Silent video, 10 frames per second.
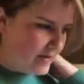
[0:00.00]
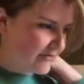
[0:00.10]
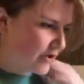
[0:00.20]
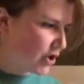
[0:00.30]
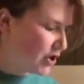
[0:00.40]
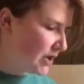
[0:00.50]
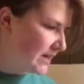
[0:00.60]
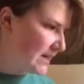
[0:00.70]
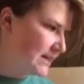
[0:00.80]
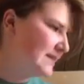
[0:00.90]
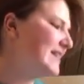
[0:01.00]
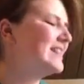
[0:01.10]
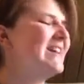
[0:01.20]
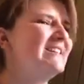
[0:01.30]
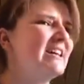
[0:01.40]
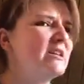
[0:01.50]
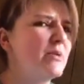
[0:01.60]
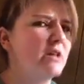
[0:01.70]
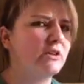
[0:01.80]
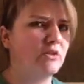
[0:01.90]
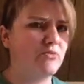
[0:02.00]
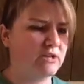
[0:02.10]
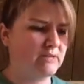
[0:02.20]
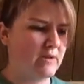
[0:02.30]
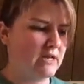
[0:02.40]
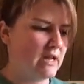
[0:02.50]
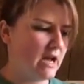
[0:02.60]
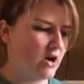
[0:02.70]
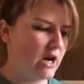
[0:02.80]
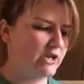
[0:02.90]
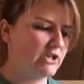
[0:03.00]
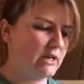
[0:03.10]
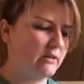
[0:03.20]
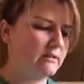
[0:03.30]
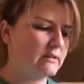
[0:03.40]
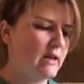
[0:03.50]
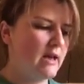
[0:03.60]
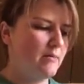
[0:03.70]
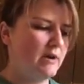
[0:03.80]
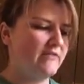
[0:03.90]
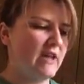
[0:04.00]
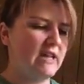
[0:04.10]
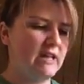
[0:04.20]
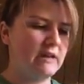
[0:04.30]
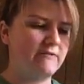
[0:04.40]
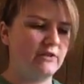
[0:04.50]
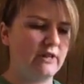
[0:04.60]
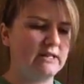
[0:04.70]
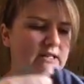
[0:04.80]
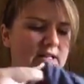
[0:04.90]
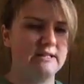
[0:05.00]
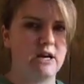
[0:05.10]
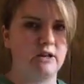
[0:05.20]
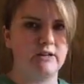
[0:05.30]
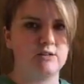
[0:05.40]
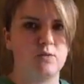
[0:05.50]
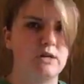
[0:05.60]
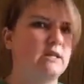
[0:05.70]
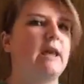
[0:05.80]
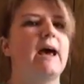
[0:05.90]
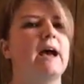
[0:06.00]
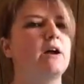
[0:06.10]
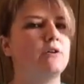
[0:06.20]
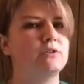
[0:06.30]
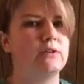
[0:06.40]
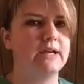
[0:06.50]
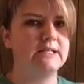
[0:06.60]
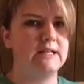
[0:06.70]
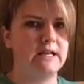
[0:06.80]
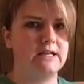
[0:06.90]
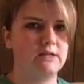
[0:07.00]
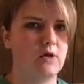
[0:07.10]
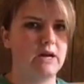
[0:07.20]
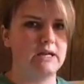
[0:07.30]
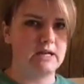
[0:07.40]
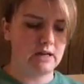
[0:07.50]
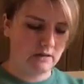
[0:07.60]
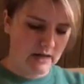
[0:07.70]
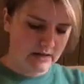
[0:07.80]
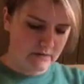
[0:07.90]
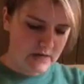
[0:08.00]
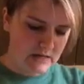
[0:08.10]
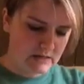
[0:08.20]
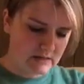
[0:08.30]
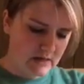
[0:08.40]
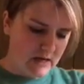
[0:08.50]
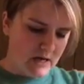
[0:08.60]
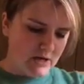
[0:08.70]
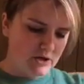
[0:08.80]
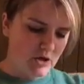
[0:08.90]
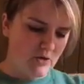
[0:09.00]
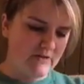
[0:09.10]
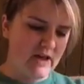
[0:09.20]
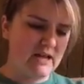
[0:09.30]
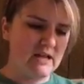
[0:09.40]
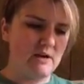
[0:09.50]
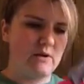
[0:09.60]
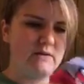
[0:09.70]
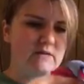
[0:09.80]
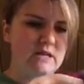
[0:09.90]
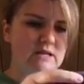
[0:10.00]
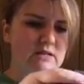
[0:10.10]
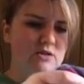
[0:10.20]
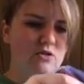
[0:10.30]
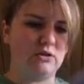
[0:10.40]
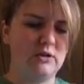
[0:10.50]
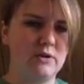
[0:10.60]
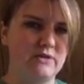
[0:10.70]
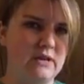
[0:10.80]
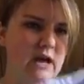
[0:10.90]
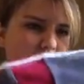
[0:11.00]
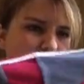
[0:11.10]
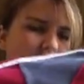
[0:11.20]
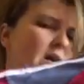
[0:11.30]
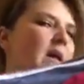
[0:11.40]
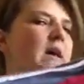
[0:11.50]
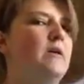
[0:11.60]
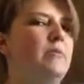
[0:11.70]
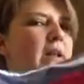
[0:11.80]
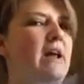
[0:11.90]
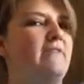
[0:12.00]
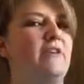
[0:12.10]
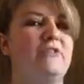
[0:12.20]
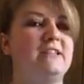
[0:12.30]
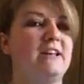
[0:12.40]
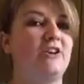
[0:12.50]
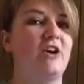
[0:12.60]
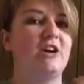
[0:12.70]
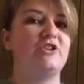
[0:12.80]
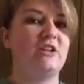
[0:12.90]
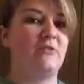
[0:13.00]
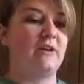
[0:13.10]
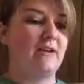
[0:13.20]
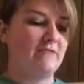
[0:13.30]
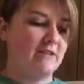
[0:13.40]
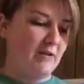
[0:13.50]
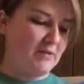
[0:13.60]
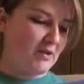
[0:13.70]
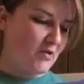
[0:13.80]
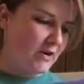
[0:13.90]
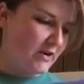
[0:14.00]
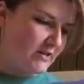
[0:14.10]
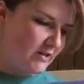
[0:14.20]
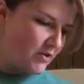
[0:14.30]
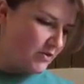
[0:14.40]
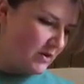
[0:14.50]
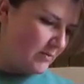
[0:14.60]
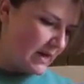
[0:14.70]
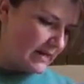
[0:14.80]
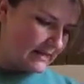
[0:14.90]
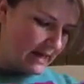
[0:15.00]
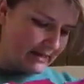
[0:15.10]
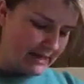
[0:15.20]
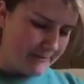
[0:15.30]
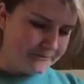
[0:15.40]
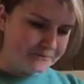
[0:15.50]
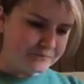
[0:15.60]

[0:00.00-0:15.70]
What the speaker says: For hoodies, they tend to be a little more spendy at garage sales, but if I can get them for less than $1, it's worth it. I also like to knit, so I knit a lot of these. So if I can get one of these, it's totally worth $1, but I found this at a garage sale where everything was a quarter, so you can bet I stocked up.